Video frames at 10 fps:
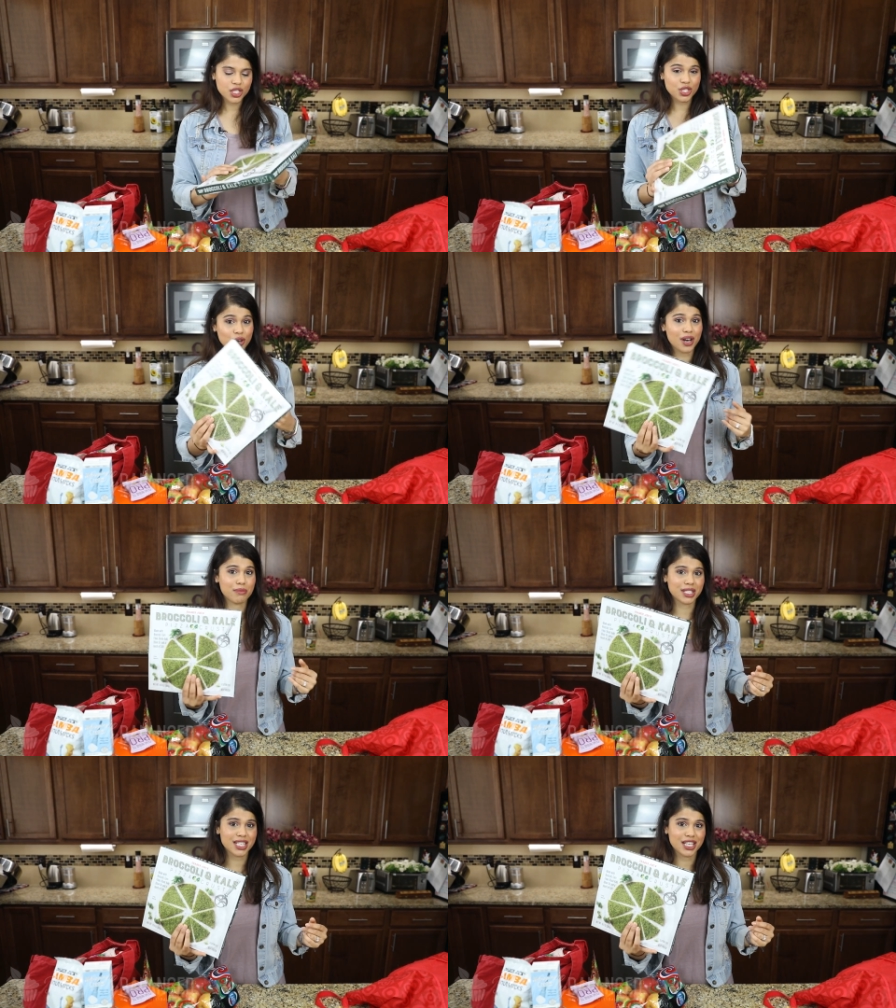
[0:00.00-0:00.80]
So
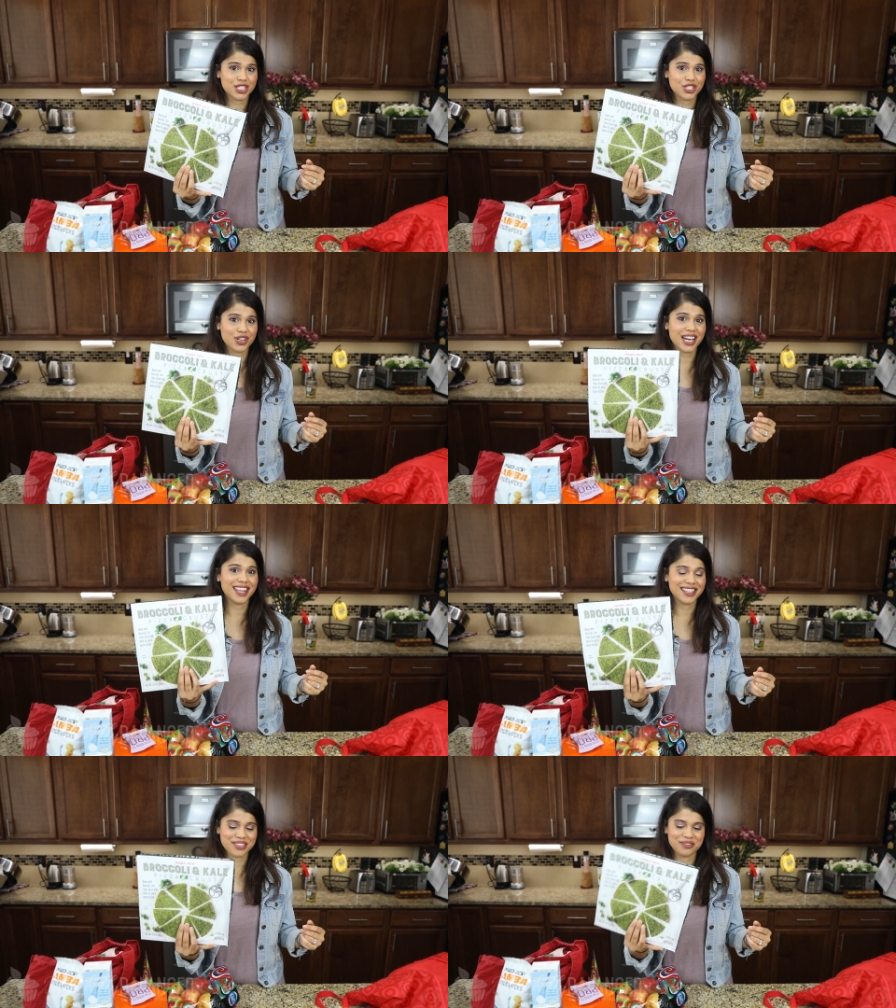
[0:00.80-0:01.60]
I'm excited to
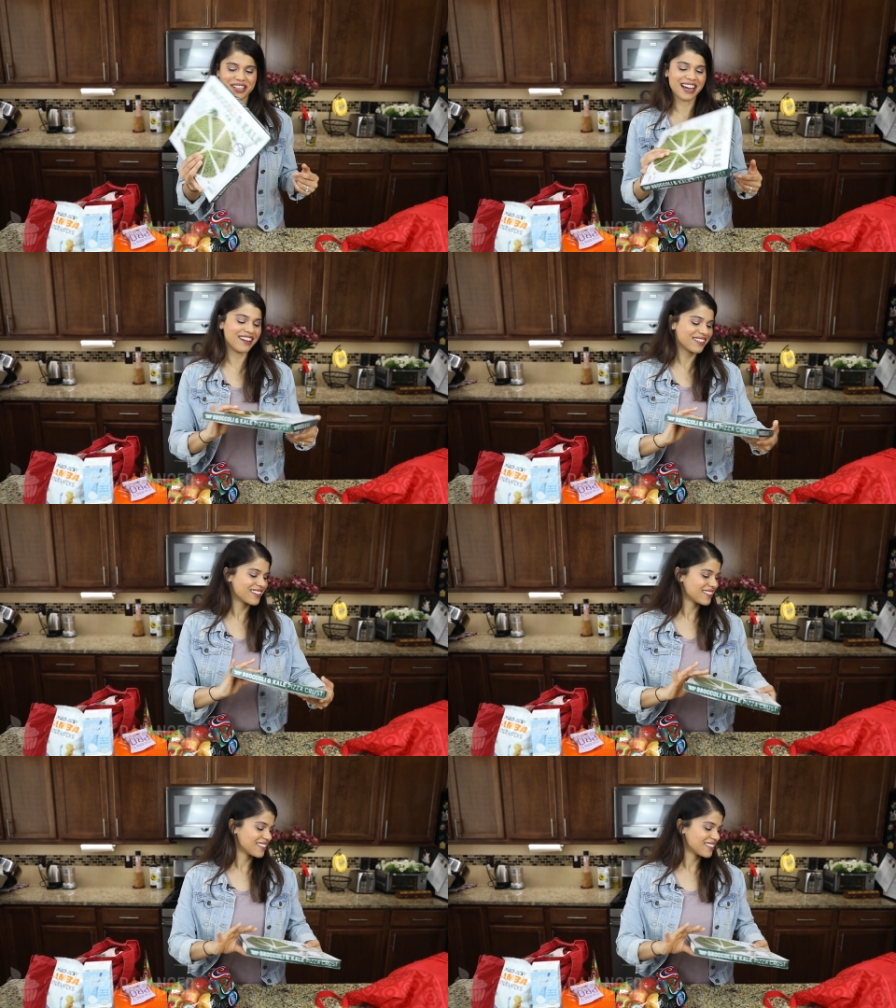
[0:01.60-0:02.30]
try this one out.